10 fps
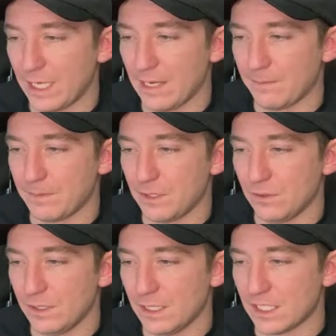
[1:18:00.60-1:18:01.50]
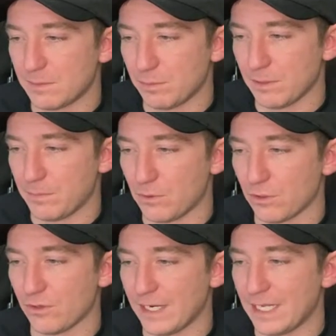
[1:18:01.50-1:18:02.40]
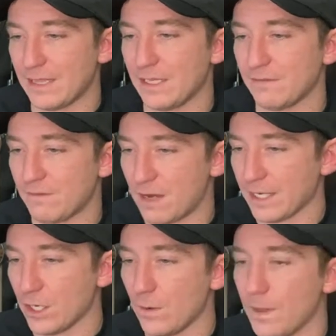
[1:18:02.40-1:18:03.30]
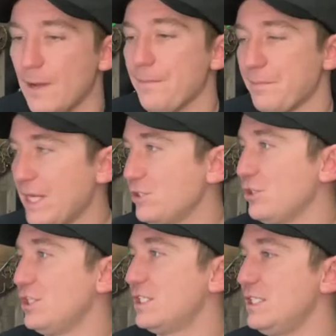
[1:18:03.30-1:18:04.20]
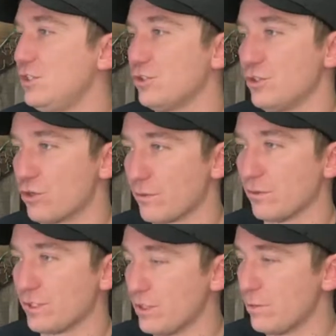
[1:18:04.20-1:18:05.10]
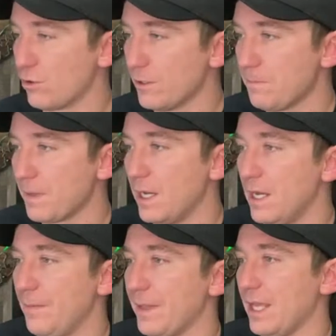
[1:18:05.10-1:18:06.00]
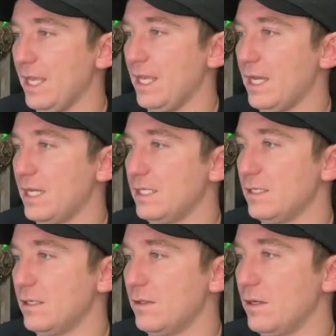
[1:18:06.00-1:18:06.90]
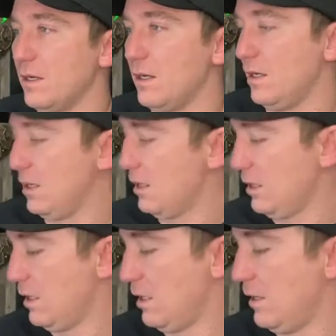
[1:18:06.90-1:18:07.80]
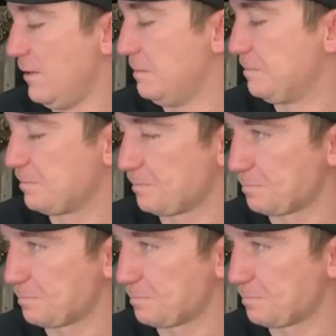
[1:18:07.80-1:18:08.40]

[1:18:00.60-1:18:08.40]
camp? Do you need a split board or anything? Fine. No, Pedro, you just need your normal snowboard and um,